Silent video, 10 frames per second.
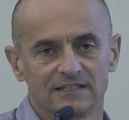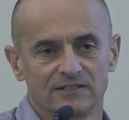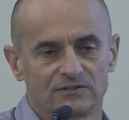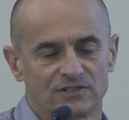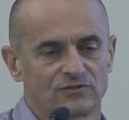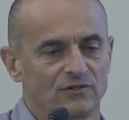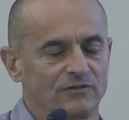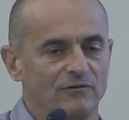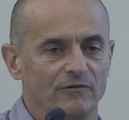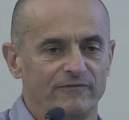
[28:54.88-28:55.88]
Just on
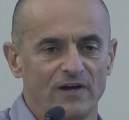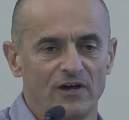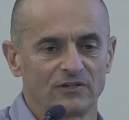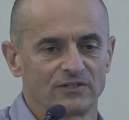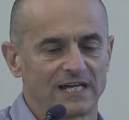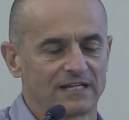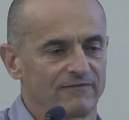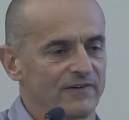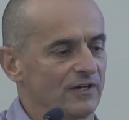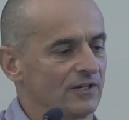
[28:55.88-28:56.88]
your phone, take a
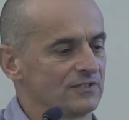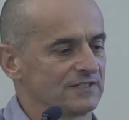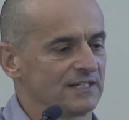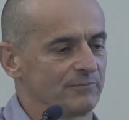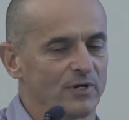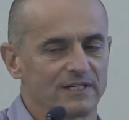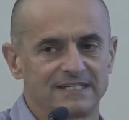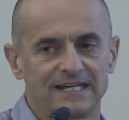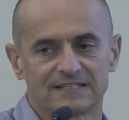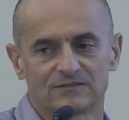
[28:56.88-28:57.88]
photo, send it by
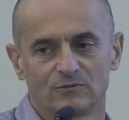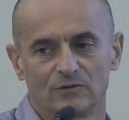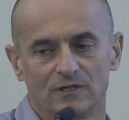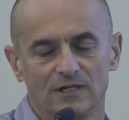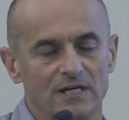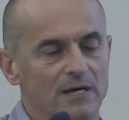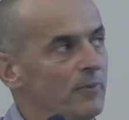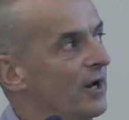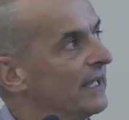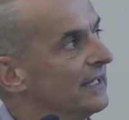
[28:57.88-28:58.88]
text or
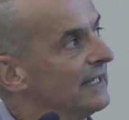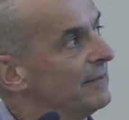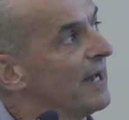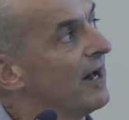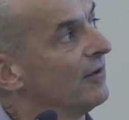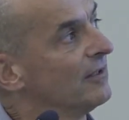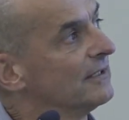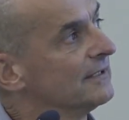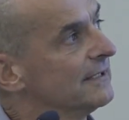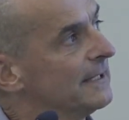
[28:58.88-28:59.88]
by email,
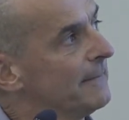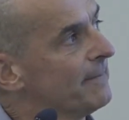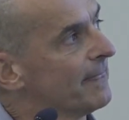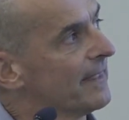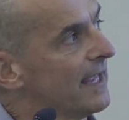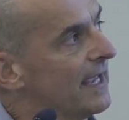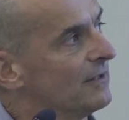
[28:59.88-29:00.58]
and